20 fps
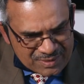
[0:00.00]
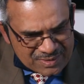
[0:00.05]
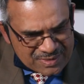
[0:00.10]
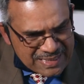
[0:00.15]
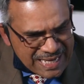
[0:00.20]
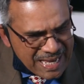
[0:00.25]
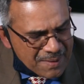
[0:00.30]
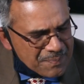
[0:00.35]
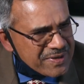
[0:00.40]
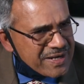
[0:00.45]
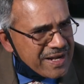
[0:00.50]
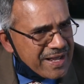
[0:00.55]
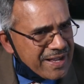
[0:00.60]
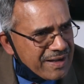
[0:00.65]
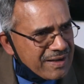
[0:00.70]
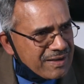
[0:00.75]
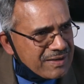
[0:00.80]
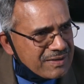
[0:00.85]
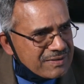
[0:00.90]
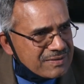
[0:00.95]
It's
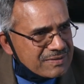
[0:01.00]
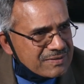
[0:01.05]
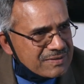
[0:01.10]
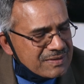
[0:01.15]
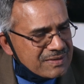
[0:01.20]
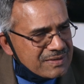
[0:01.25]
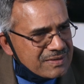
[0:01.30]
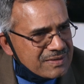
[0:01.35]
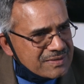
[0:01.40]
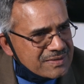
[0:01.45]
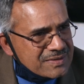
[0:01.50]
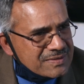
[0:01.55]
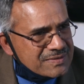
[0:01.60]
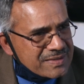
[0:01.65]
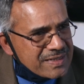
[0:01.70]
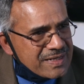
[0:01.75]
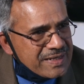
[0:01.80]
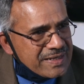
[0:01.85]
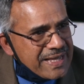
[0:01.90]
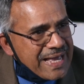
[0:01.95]
happening. It is
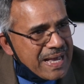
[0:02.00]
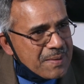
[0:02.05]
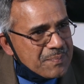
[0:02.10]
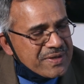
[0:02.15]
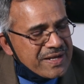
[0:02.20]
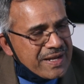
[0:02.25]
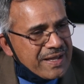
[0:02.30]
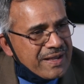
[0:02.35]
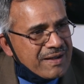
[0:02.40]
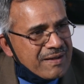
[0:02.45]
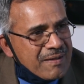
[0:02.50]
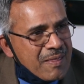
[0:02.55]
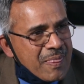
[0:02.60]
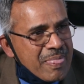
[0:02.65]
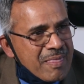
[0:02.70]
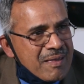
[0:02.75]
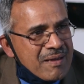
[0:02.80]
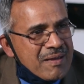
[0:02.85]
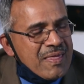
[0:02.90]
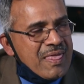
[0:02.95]
really
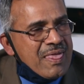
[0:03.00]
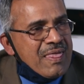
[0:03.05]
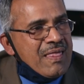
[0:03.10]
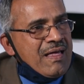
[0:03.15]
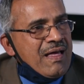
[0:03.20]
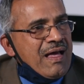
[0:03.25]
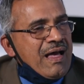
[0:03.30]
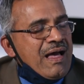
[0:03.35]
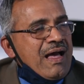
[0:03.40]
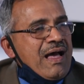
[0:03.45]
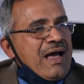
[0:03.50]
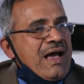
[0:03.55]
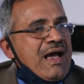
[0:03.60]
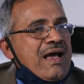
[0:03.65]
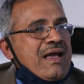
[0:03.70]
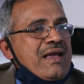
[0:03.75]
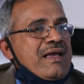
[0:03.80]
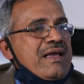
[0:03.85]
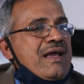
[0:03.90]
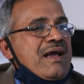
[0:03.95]
happening.
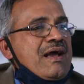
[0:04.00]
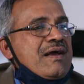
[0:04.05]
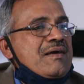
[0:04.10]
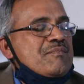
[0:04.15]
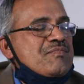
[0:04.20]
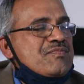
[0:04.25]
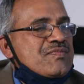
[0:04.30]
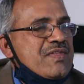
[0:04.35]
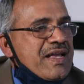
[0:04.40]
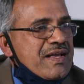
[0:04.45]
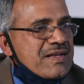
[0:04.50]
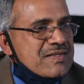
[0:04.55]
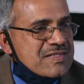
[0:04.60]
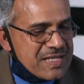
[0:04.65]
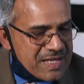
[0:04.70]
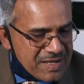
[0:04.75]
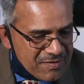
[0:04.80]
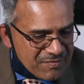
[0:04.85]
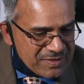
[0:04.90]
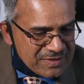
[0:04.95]
I
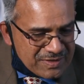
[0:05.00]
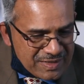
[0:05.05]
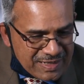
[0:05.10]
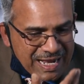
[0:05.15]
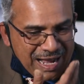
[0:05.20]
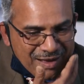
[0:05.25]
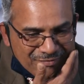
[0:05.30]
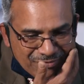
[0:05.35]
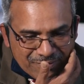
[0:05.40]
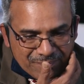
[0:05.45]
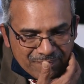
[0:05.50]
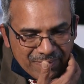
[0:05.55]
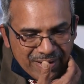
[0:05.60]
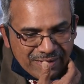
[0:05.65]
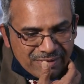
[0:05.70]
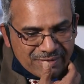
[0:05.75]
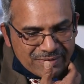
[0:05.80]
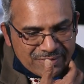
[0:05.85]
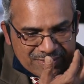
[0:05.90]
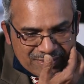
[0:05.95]
think even the
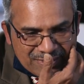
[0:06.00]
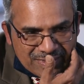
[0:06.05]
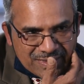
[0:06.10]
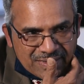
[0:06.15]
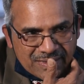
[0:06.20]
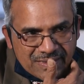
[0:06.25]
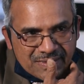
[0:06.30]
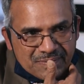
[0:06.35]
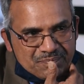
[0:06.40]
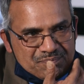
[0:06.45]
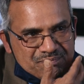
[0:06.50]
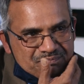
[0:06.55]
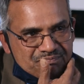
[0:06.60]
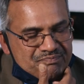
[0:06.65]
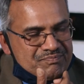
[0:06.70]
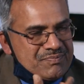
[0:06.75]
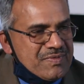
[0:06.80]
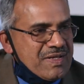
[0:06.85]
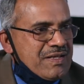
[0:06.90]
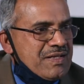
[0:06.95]
government
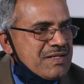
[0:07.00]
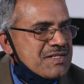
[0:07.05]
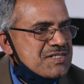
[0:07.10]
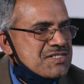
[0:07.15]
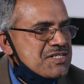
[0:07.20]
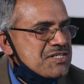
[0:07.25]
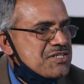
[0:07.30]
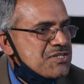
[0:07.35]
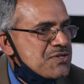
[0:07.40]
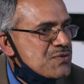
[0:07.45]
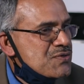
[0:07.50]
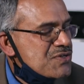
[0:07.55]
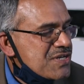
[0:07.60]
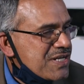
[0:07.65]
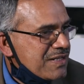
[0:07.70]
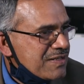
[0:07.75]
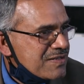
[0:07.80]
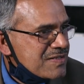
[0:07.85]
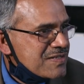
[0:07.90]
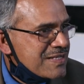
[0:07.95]

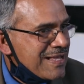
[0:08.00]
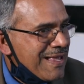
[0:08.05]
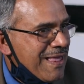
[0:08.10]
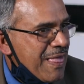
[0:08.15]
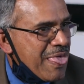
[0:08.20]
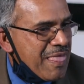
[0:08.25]
institutions,